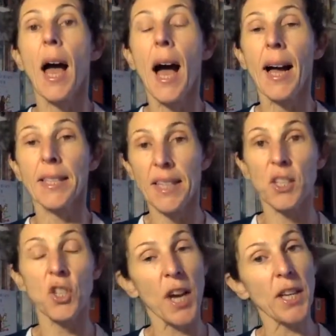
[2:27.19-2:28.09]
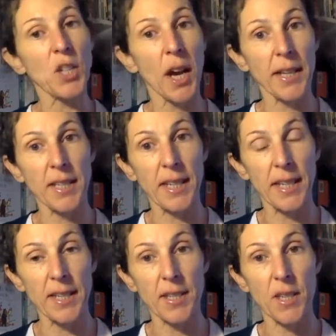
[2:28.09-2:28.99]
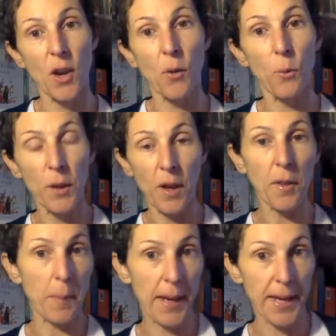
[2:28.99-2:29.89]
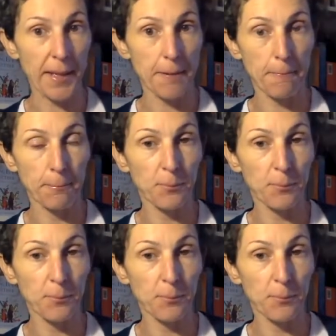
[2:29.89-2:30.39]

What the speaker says: and exchange ideas with other pairs.